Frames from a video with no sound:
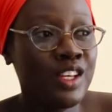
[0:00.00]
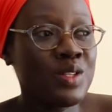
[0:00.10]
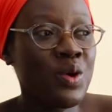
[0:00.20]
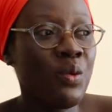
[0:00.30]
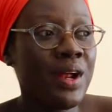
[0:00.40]

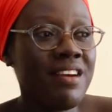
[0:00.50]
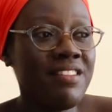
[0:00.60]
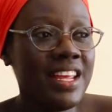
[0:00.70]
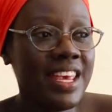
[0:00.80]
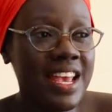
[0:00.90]
So
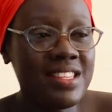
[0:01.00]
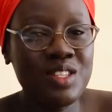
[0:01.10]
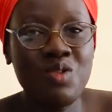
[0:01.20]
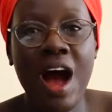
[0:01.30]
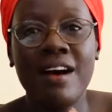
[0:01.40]
whatever the case
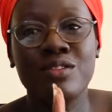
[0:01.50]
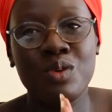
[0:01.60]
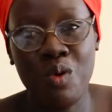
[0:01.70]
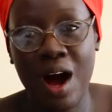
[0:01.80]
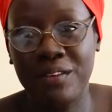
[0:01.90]
is, you have to
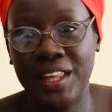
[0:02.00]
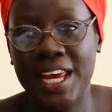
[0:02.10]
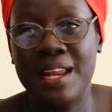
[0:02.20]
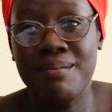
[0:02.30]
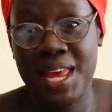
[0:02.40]
go out
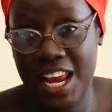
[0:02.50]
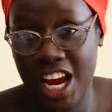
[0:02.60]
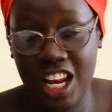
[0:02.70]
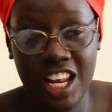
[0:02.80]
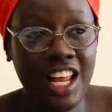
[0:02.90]
there and make it.